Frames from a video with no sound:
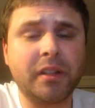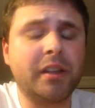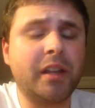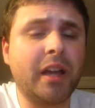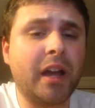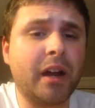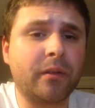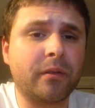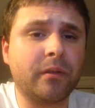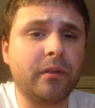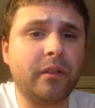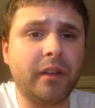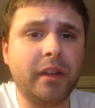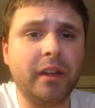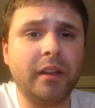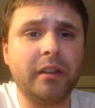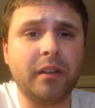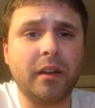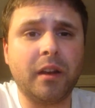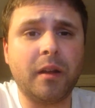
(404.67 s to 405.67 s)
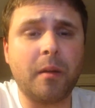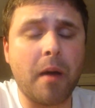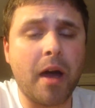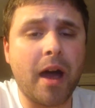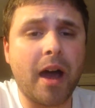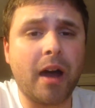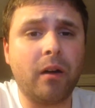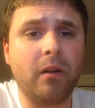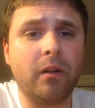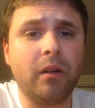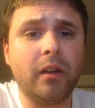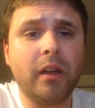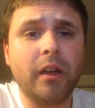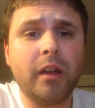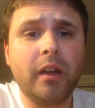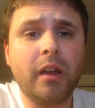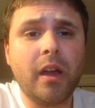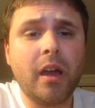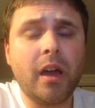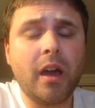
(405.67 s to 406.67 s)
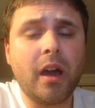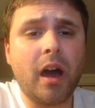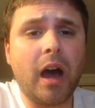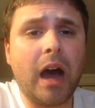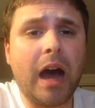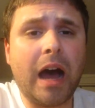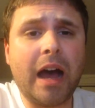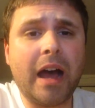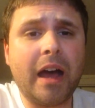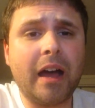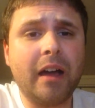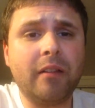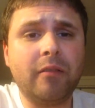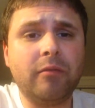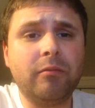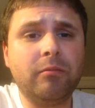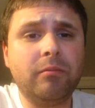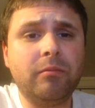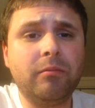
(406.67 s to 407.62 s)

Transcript: The talk really isn't about uh